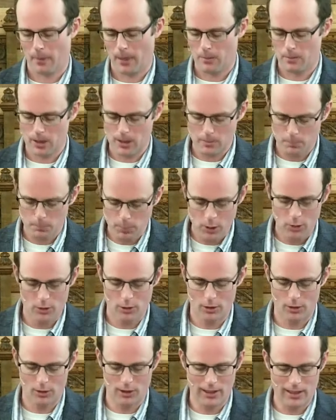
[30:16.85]
in being
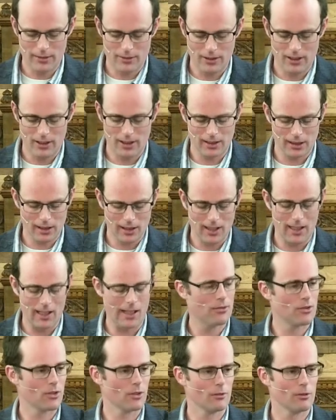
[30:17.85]
pure, living
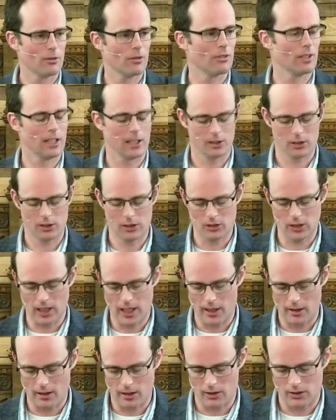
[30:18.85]
lives that reflect his
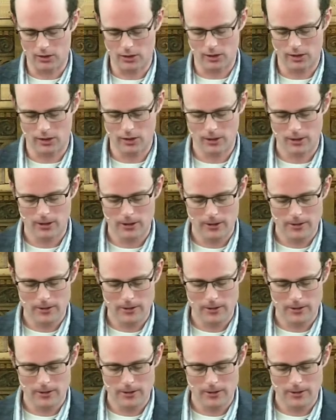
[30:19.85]
character.